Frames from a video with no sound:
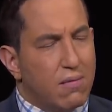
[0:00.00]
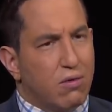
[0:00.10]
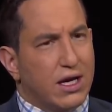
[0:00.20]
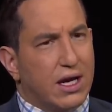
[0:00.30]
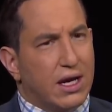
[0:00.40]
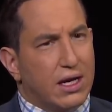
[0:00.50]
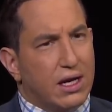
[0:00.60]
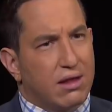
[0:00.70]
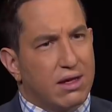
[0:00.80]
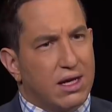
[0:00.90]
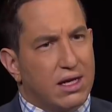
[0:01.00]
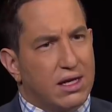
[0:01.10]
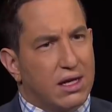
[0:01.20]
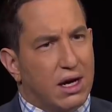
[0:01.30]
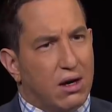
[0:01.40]
breaking the
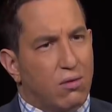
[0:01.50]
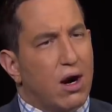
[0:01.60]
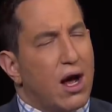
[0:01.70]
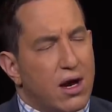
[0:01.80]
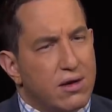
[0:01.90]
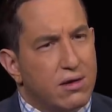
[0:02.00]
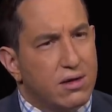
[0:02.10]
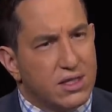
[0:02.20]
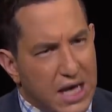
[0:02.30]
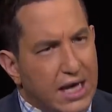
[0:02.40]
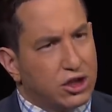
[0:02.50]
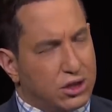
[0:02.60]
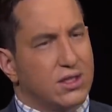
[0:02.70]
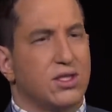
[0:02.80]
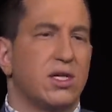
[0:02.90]
Iran
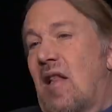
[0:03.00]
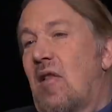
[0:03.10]
sanctions.